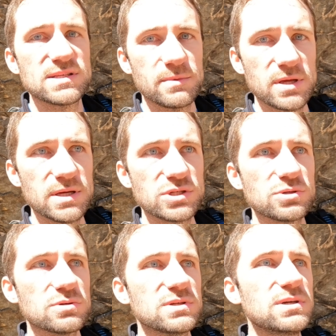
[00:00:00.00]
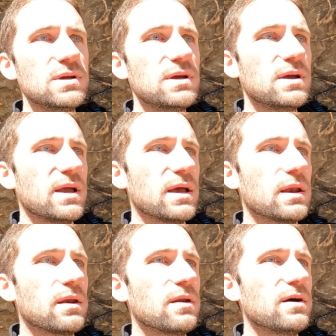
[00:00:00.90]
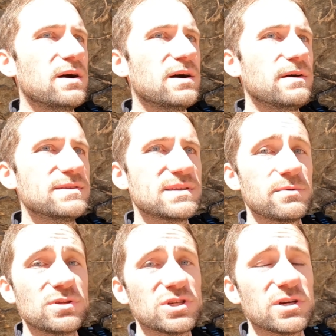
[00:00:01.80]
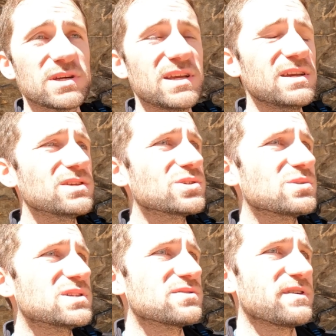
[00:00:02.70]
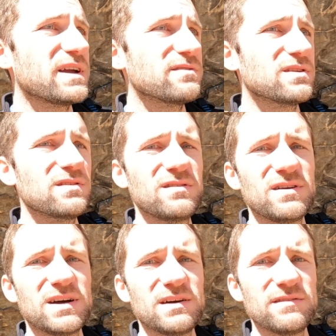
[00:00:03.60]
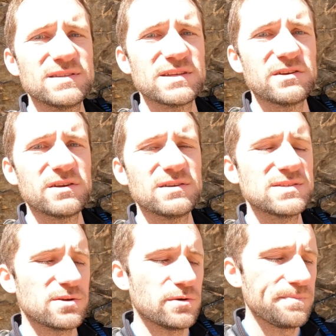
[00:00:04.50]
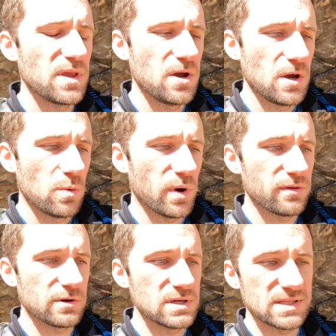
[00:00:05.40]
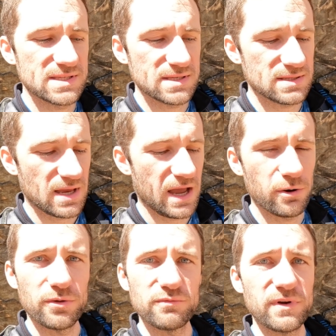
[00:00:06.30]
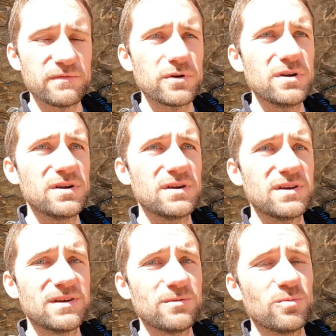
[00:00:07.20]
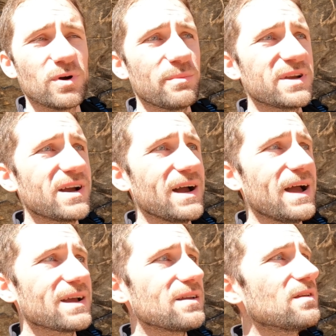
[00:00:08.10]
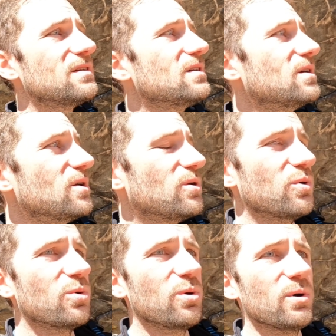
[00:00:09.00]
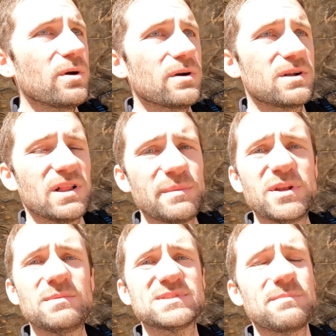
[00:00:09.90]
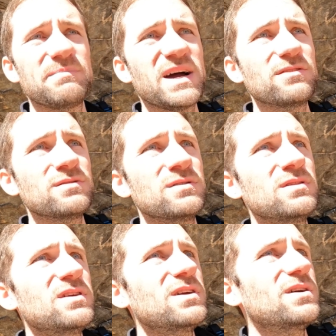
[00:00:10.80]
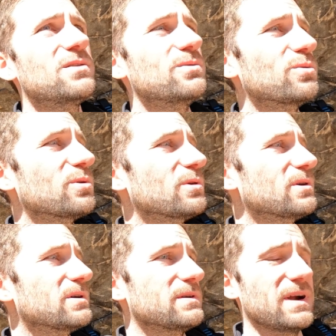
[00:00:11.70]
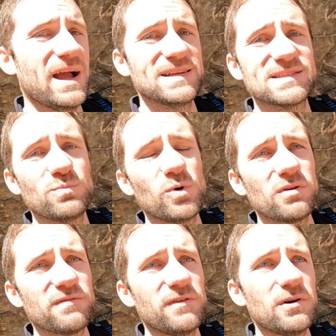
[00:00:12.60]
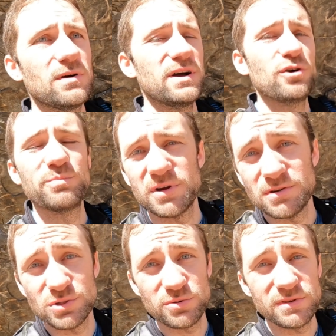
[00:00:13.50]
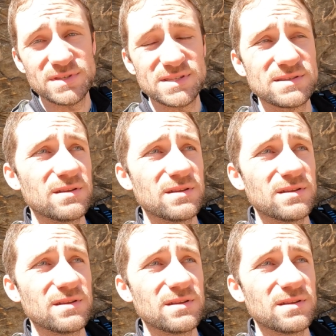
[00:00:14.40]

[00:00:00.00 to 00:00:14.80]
some of the history, and some of the Cherokee history surrounding this area. So whether it's out on the river, where I'll be kayaking, or climbing up some mountain, or at some waterfall, I hope y'all enjoy the